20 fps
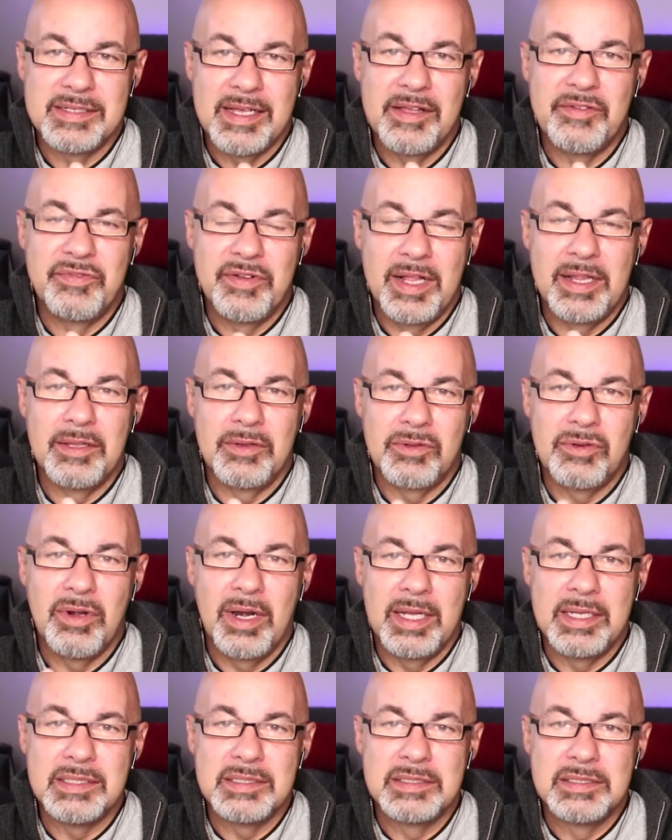I follow
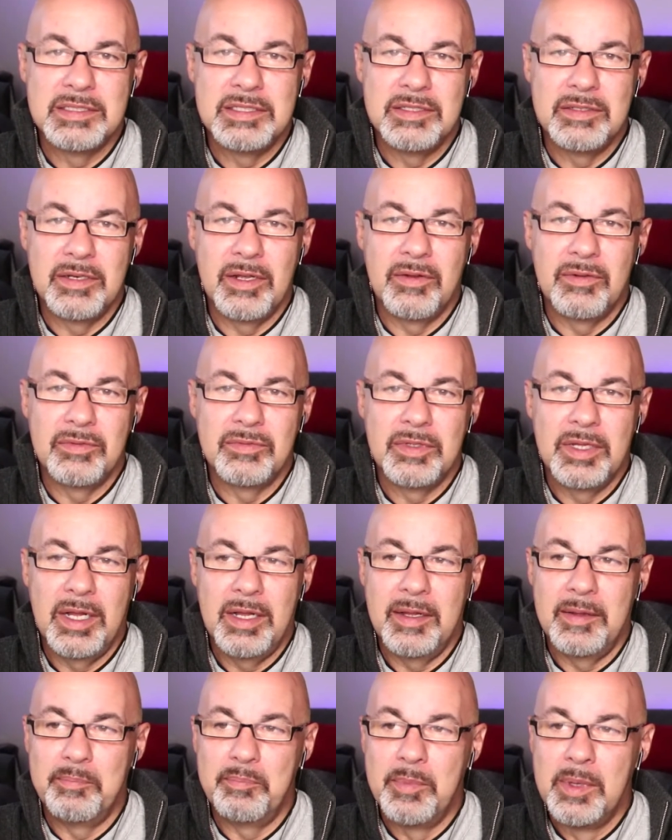Christ. You know,
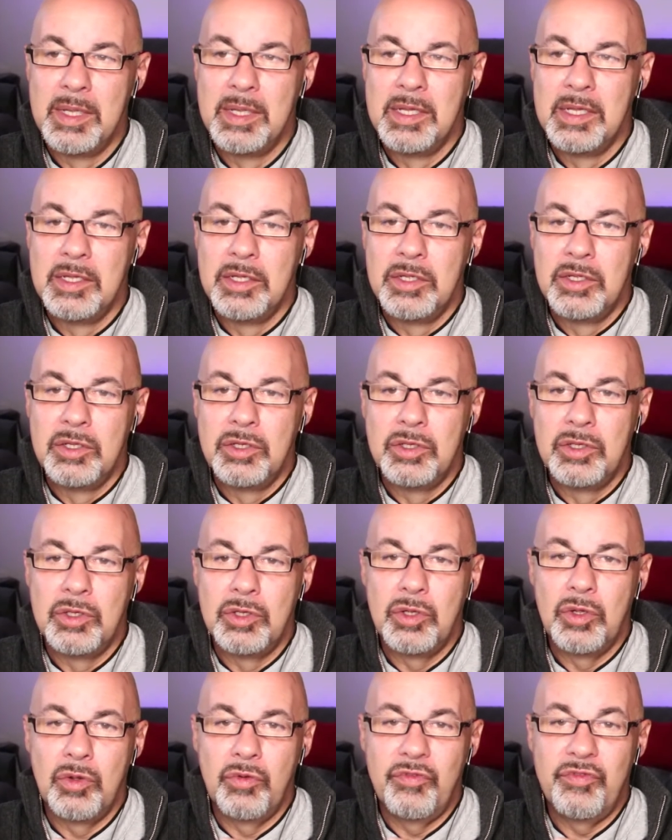
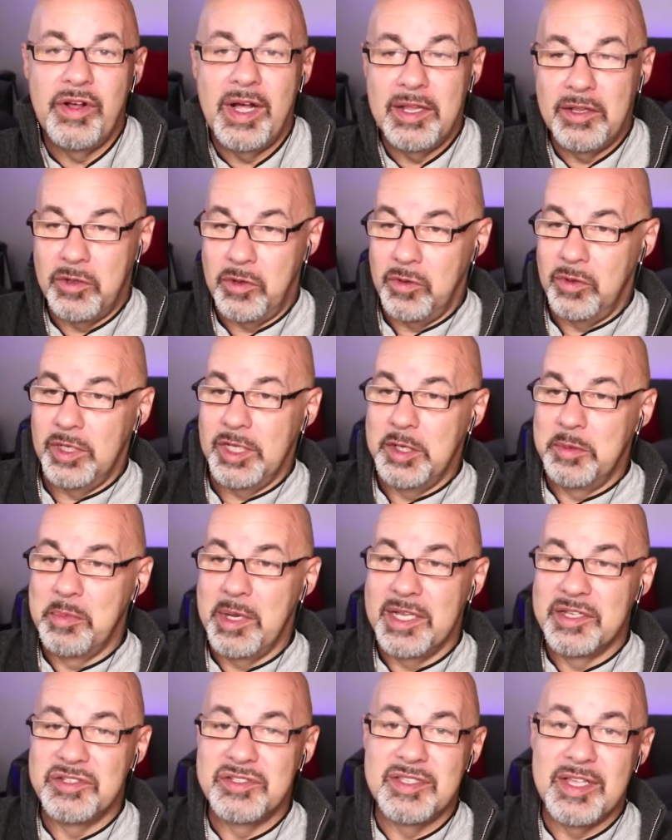follow in
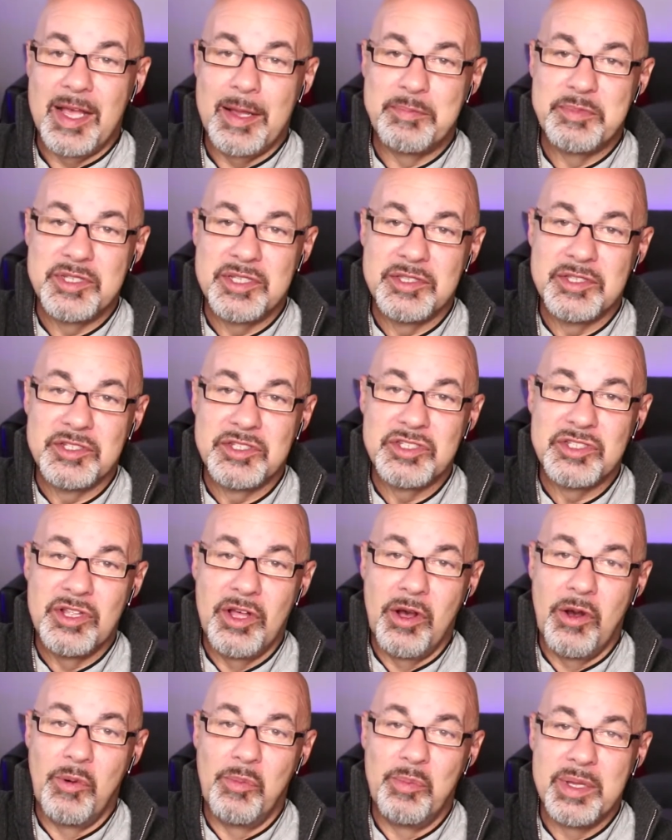my steps in the
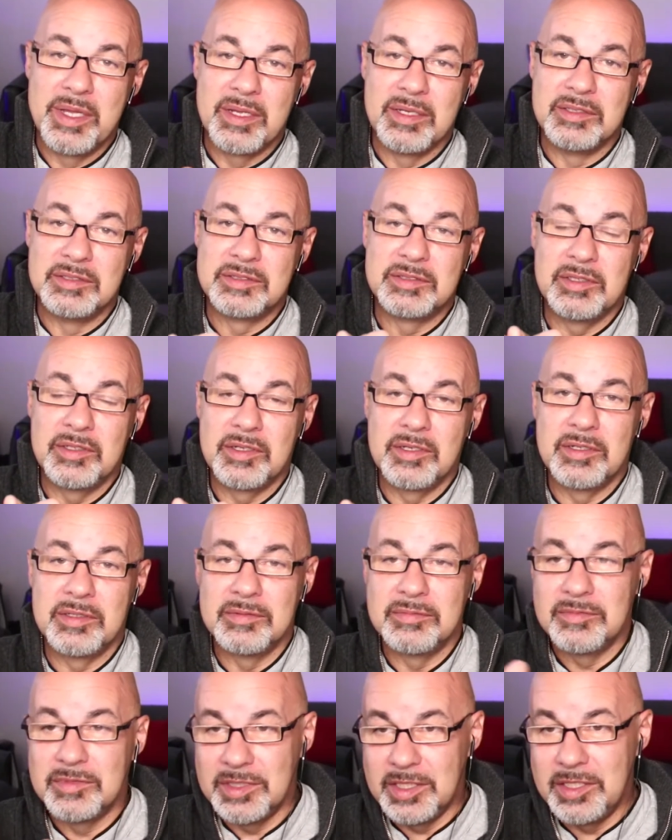snow, because they're going to
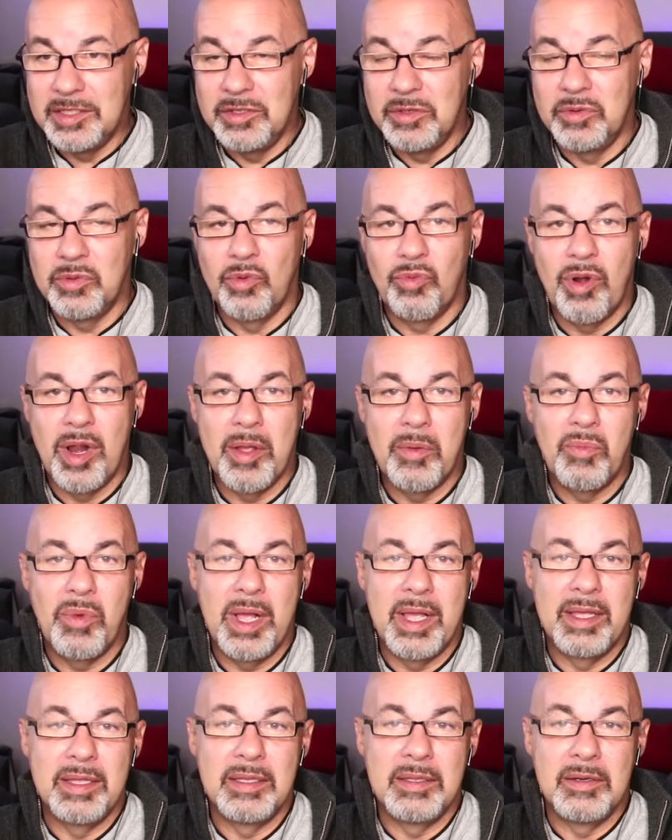lead you in the right
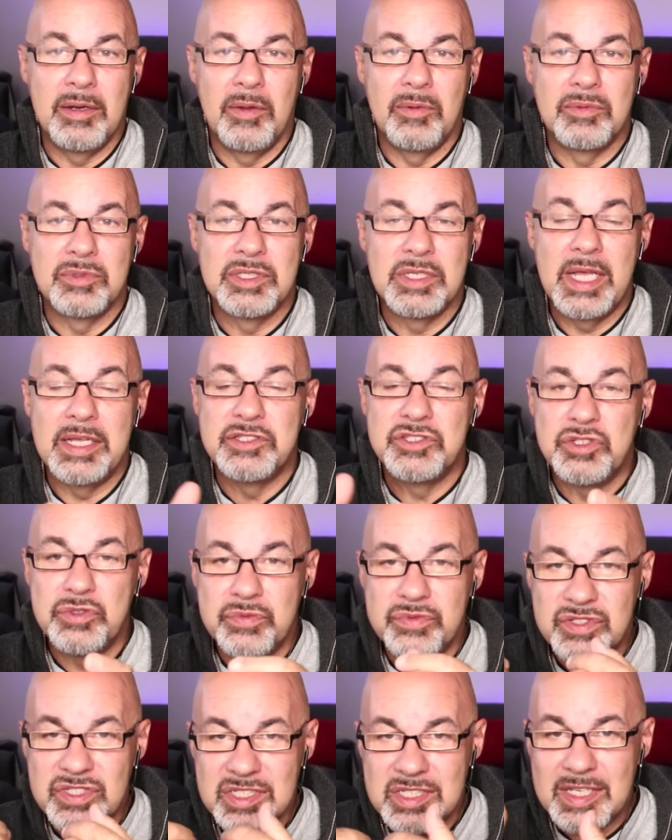way. You know, as
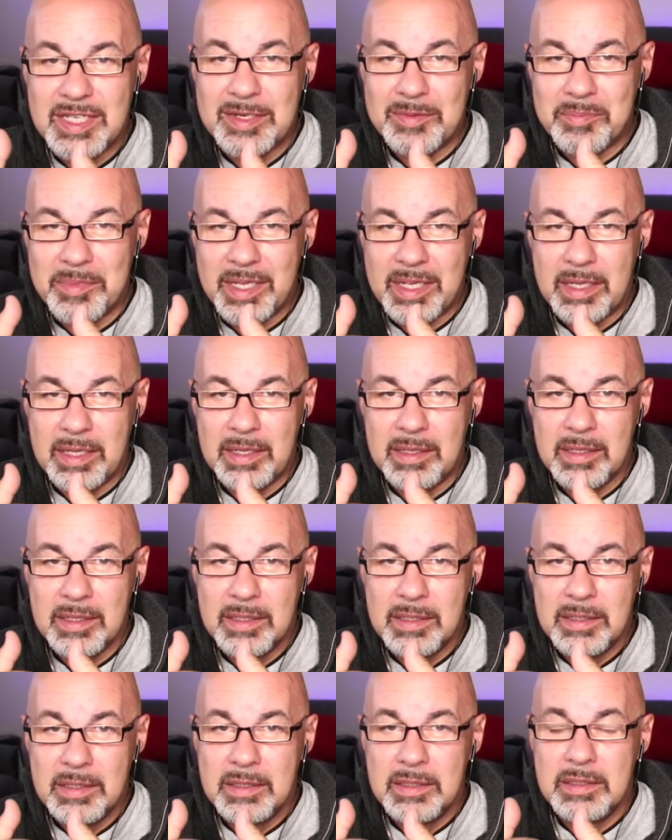you've seen me
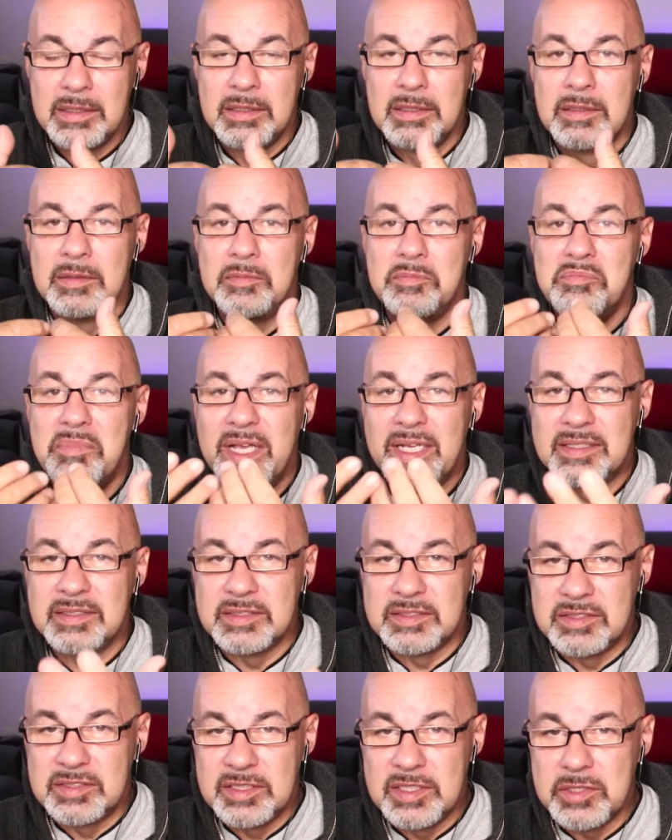make
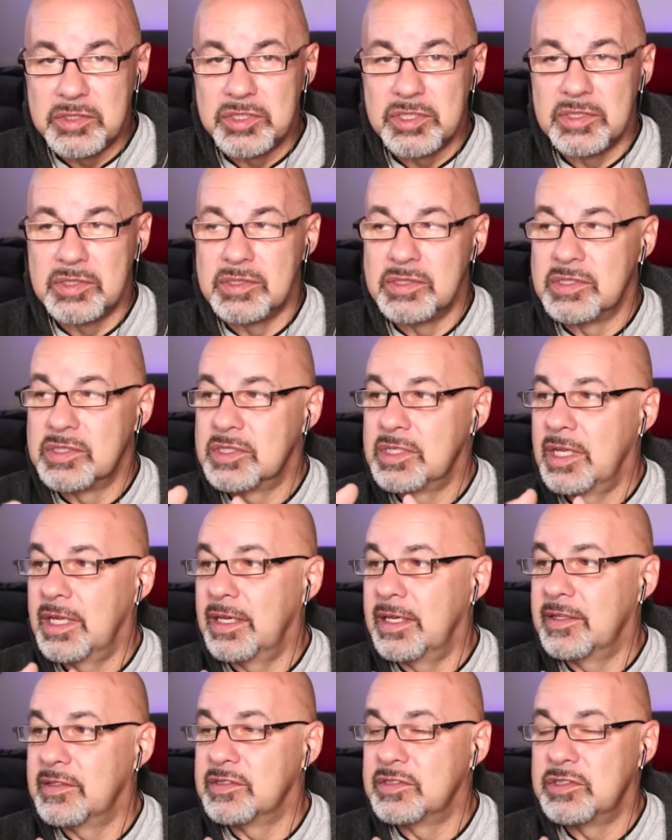decisions, and
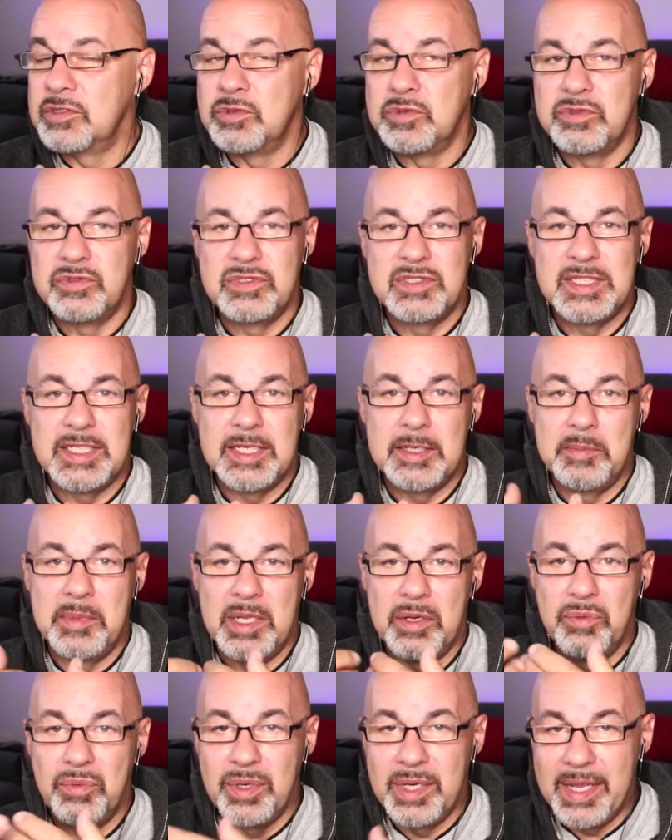as you've seen
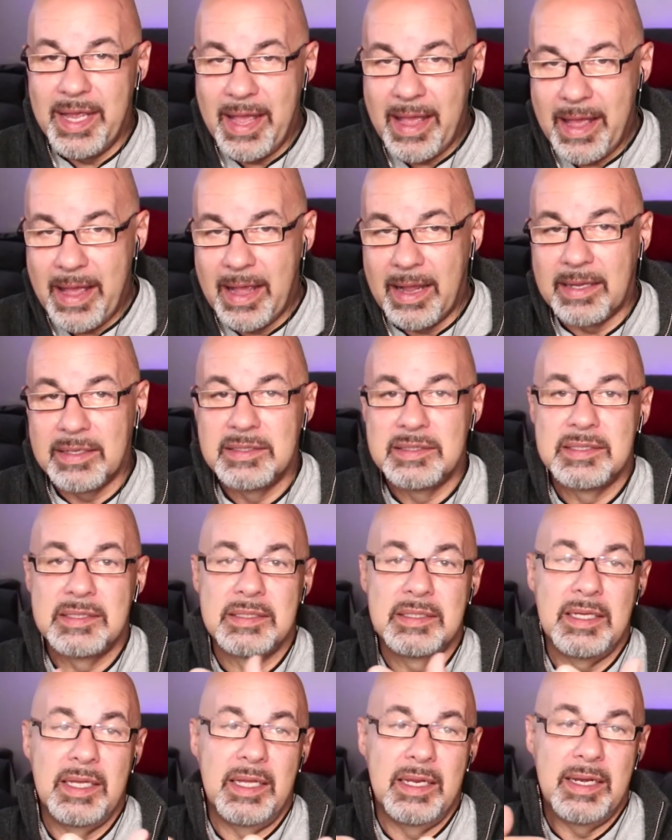me react
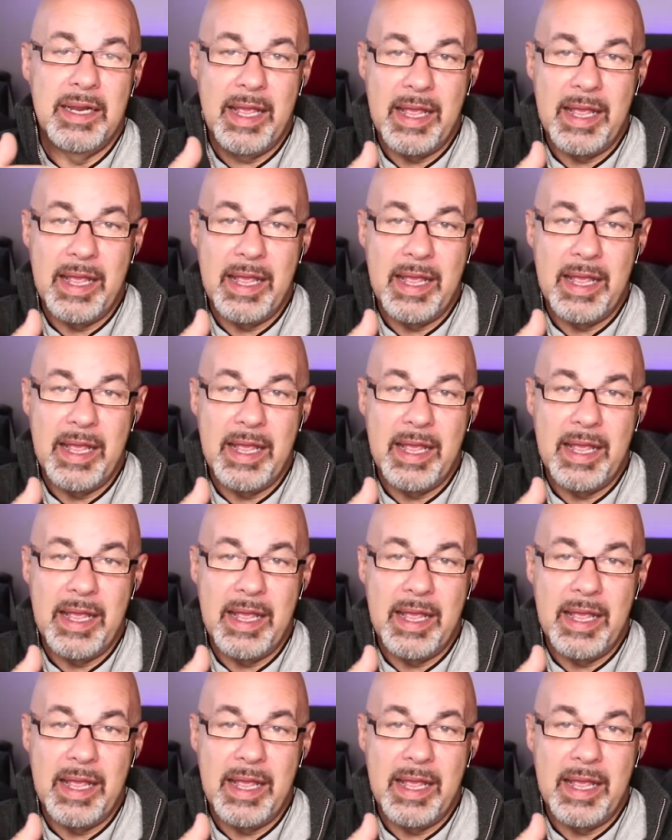and